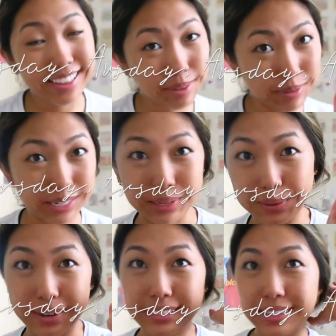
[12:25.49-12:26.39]
Let me tell
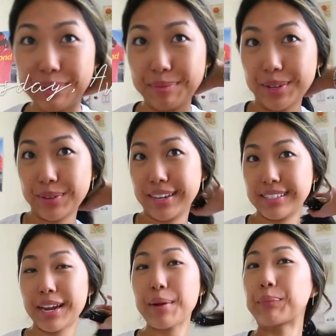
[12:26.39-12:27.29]
you why it's gonna be a
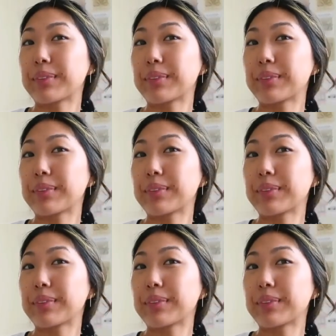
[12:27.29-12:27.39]
great day.